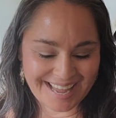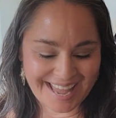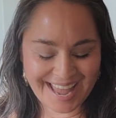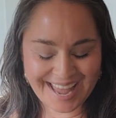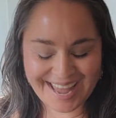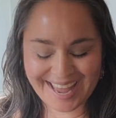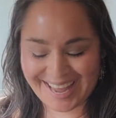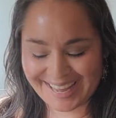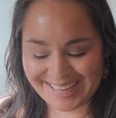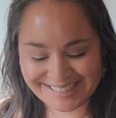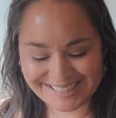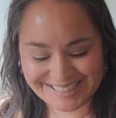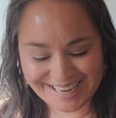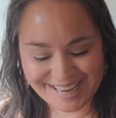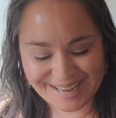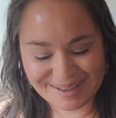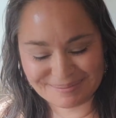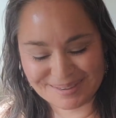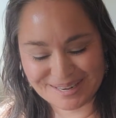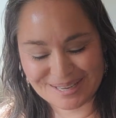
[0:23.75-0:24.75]
And
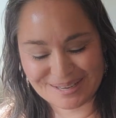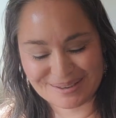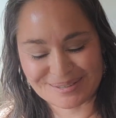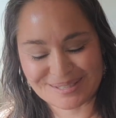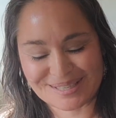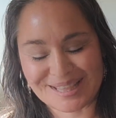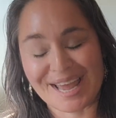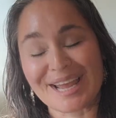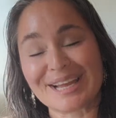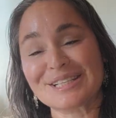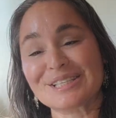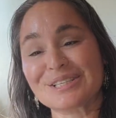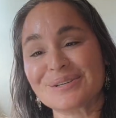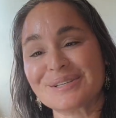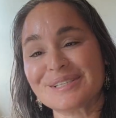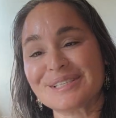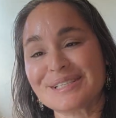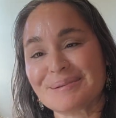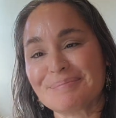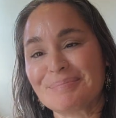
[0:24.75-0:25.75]
I'm gonna use The Answer
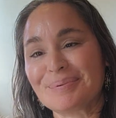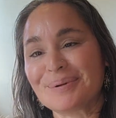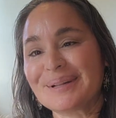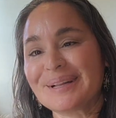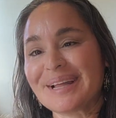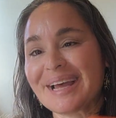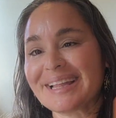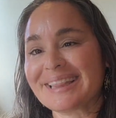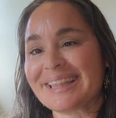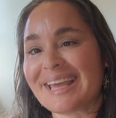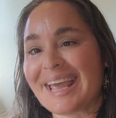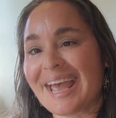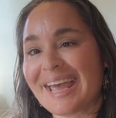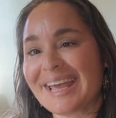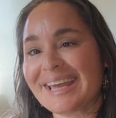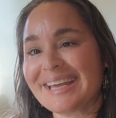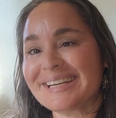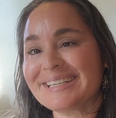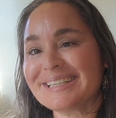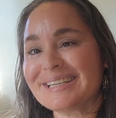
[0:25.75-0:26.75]
is Simple at the
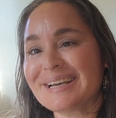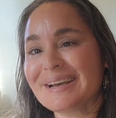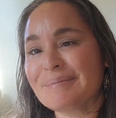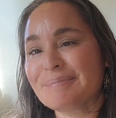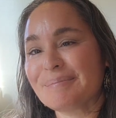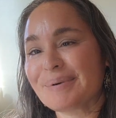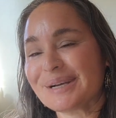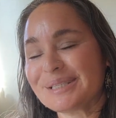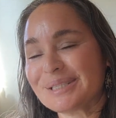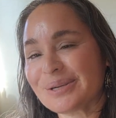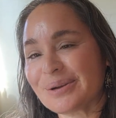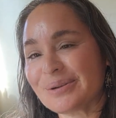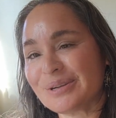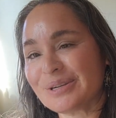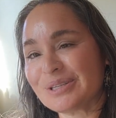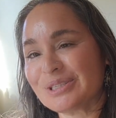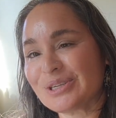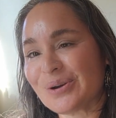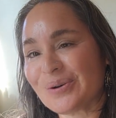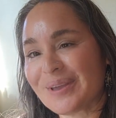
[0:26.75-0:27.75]
end by
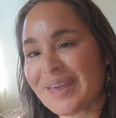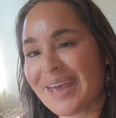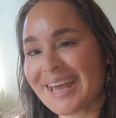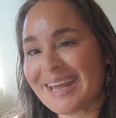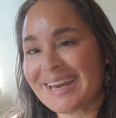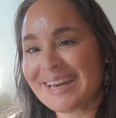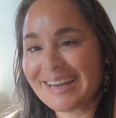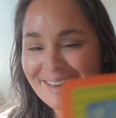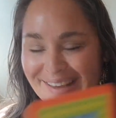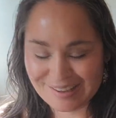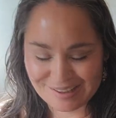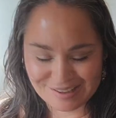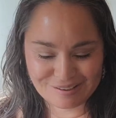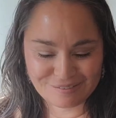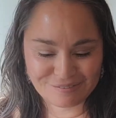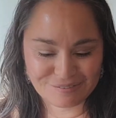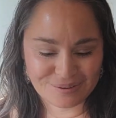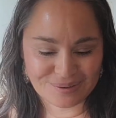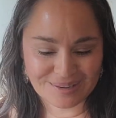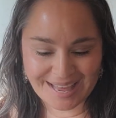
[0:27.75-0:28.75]
Sonia Choquette.
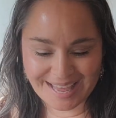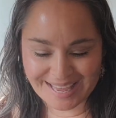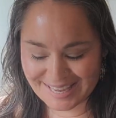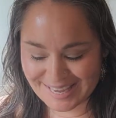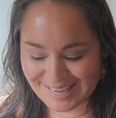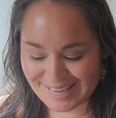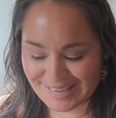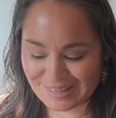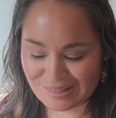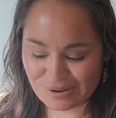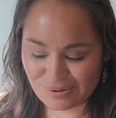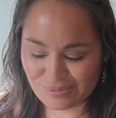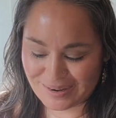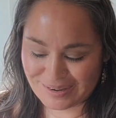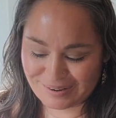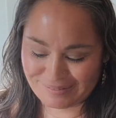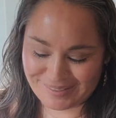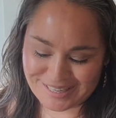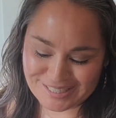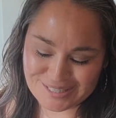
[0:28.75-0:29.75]
If you'd like either
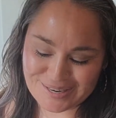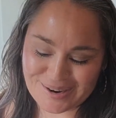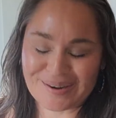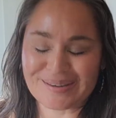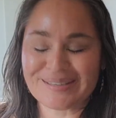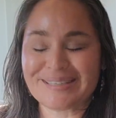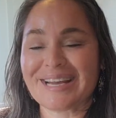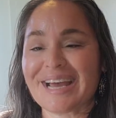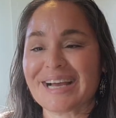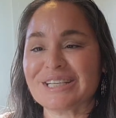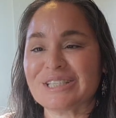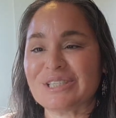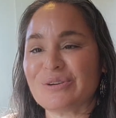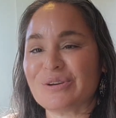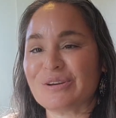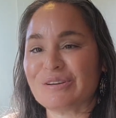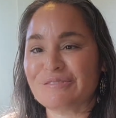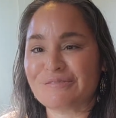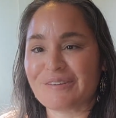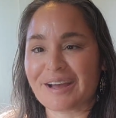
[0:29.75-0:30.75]
one of these card decks, you
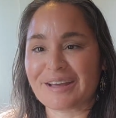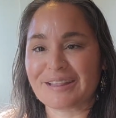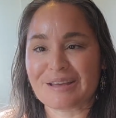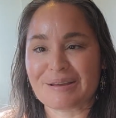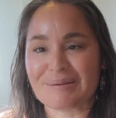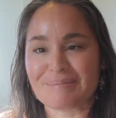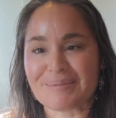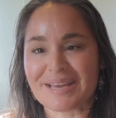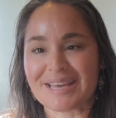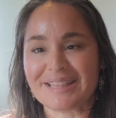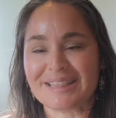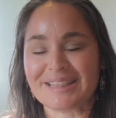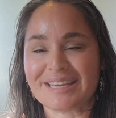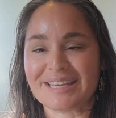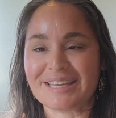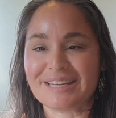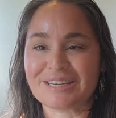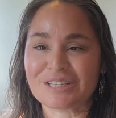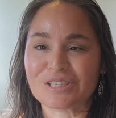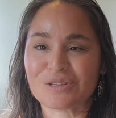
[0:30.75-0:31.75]
can find them in
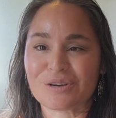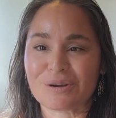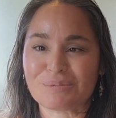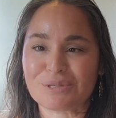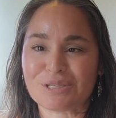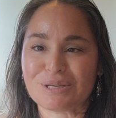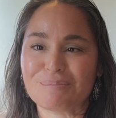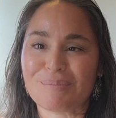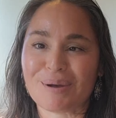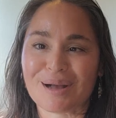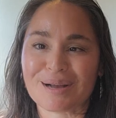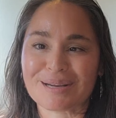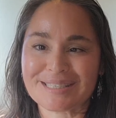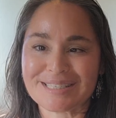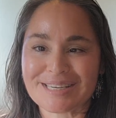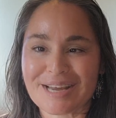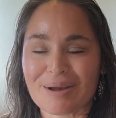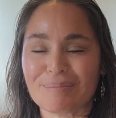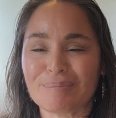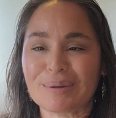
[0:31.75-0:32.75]
the description
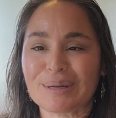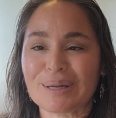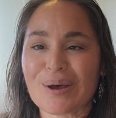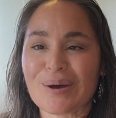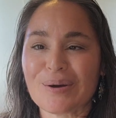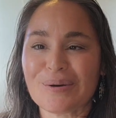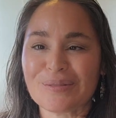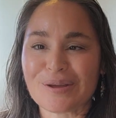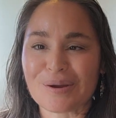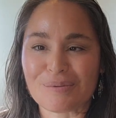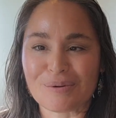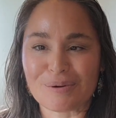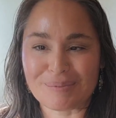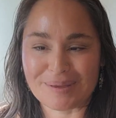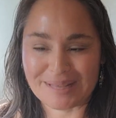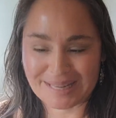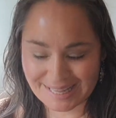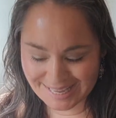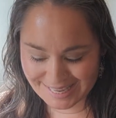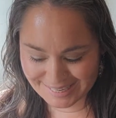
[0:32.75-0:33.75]
box down below. There will
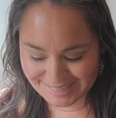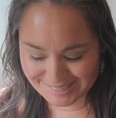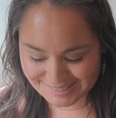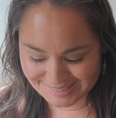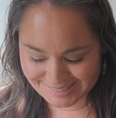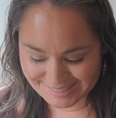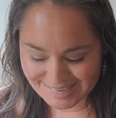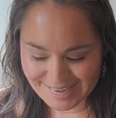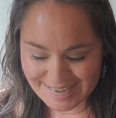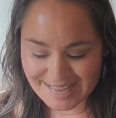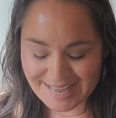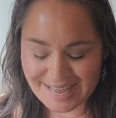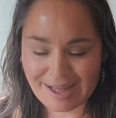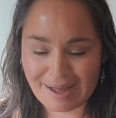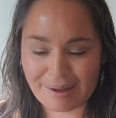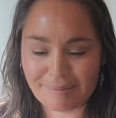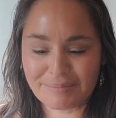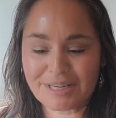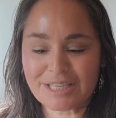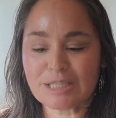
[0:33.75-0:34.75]
be links.
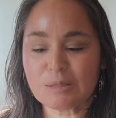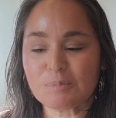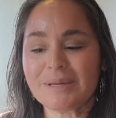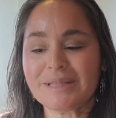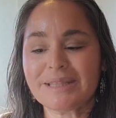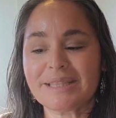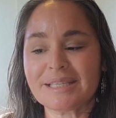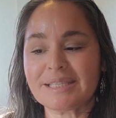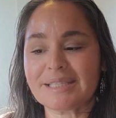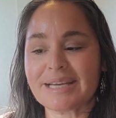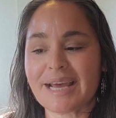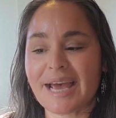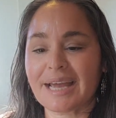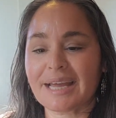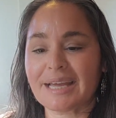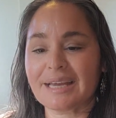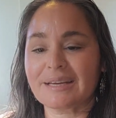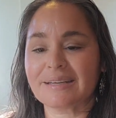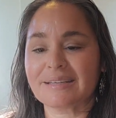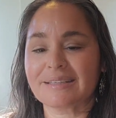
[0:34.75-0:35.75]
I'm going to split this
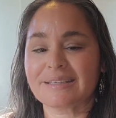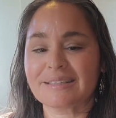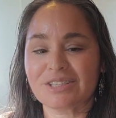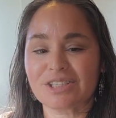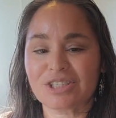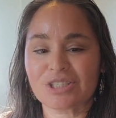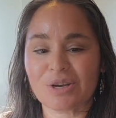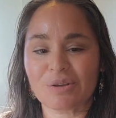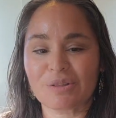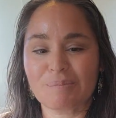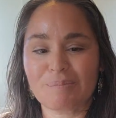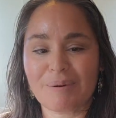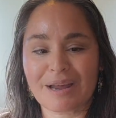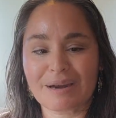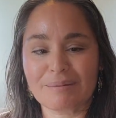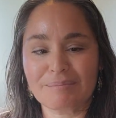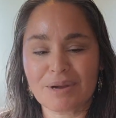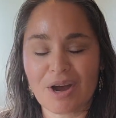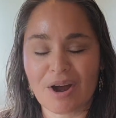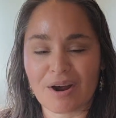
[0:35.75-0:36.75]
deck, show the
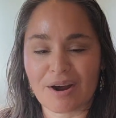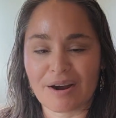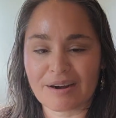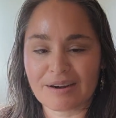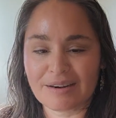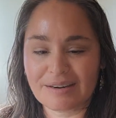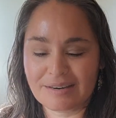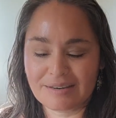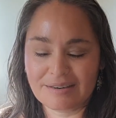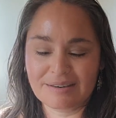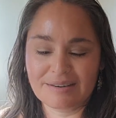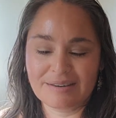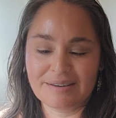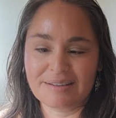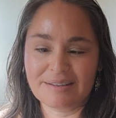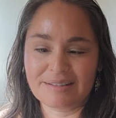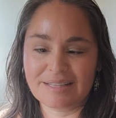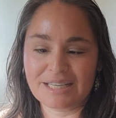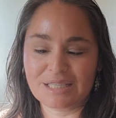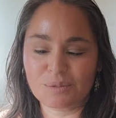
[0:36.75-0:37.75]
bottom card.
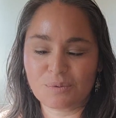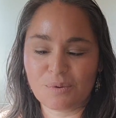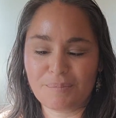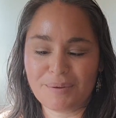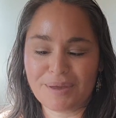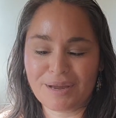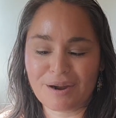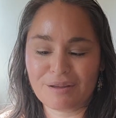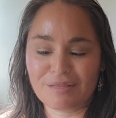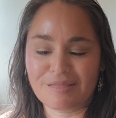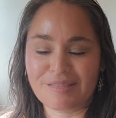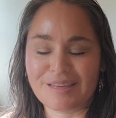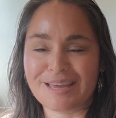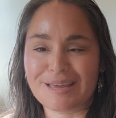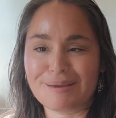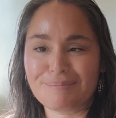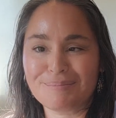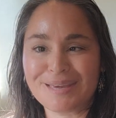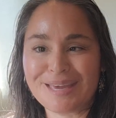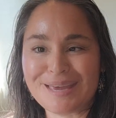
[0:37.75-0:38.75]
This will be our
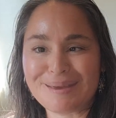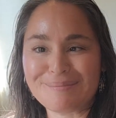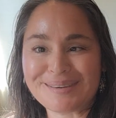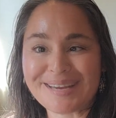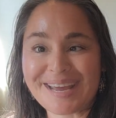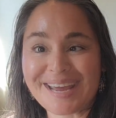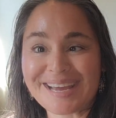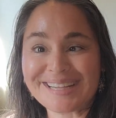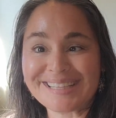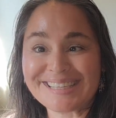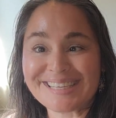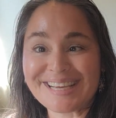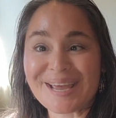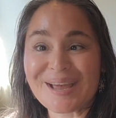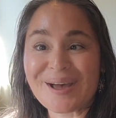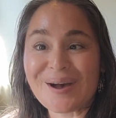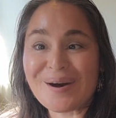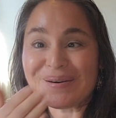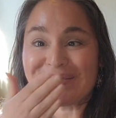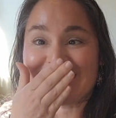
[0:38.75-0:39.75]
theme. Keep
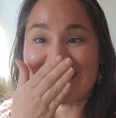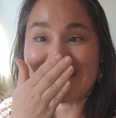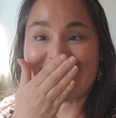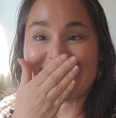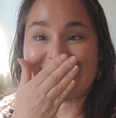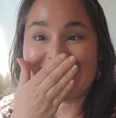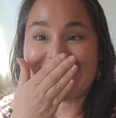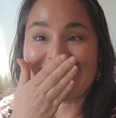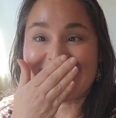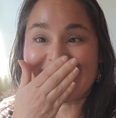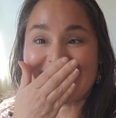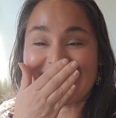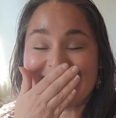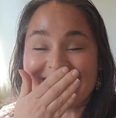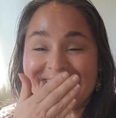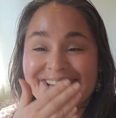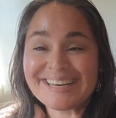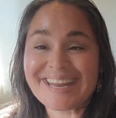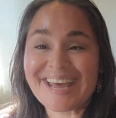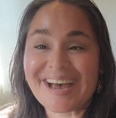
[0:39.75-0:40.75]
dancing. Oh my
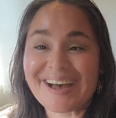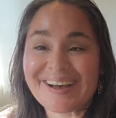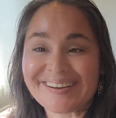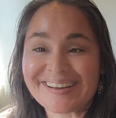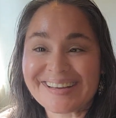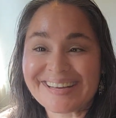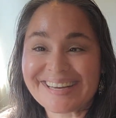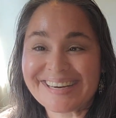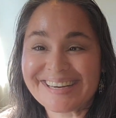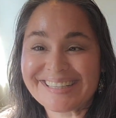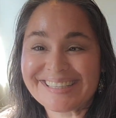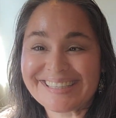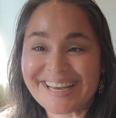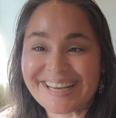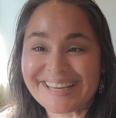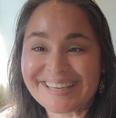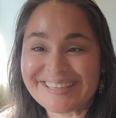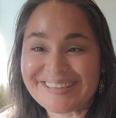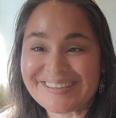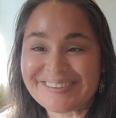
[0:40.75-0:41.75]
God. Now I'm going to
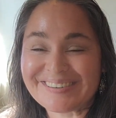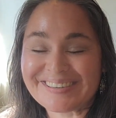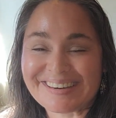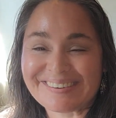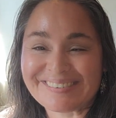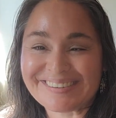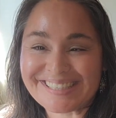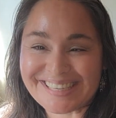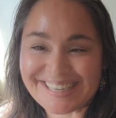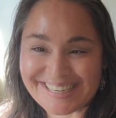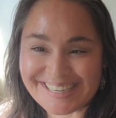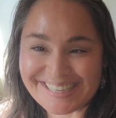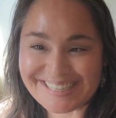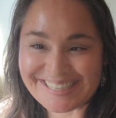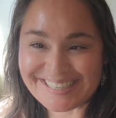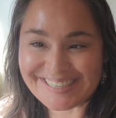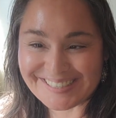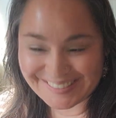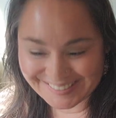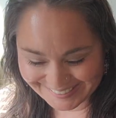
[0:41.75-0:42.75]
tell you what I was going to
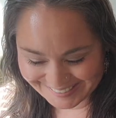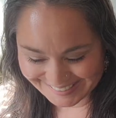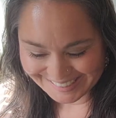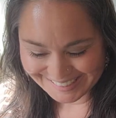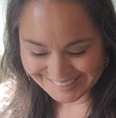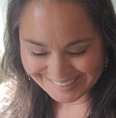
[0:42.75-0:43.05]
do.